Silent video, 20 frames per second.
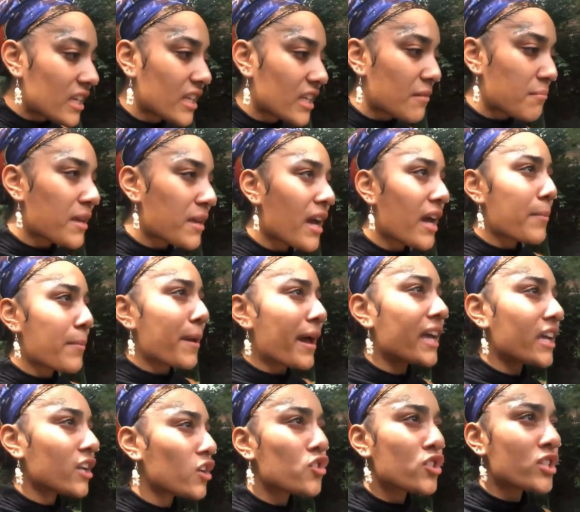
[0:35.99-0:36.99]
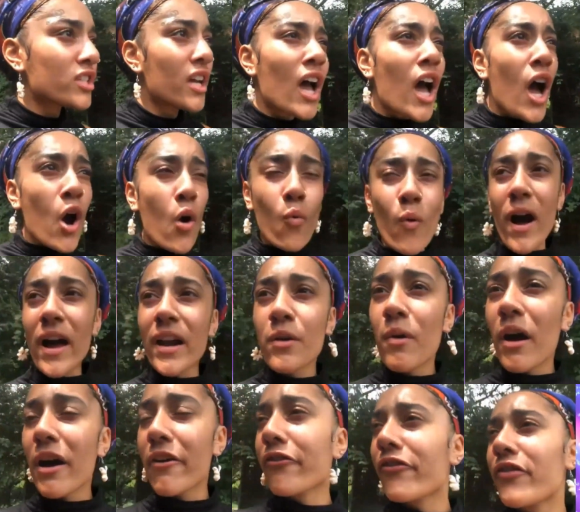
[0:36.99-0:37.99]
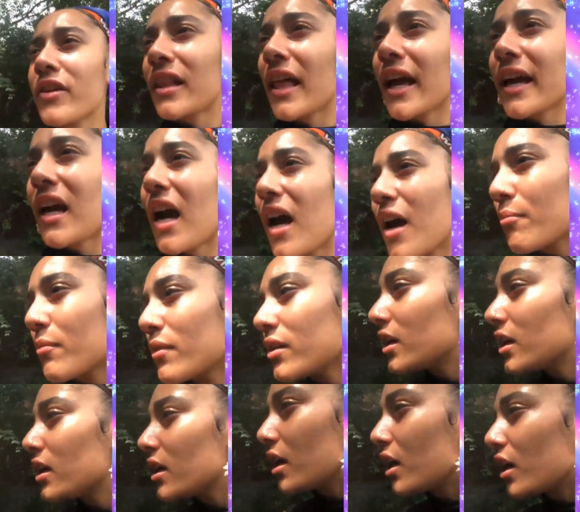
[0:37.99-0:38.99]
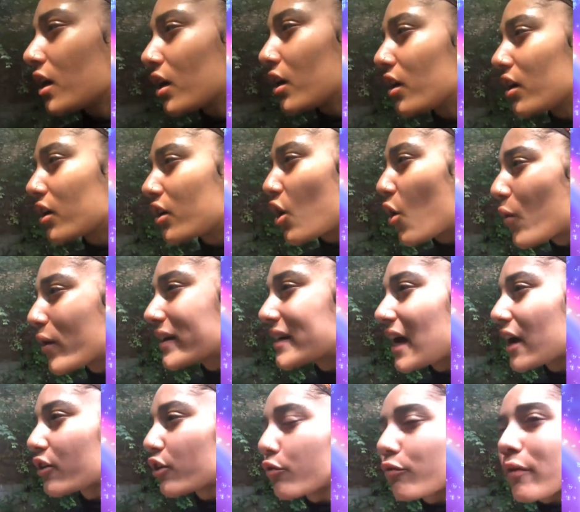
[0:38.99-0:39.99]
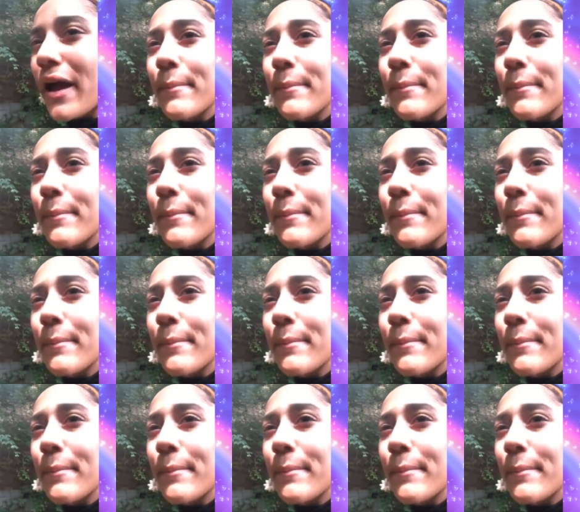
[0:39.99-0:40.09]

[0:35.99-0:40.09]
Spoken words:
you're asking for $15,000 for attorney fees,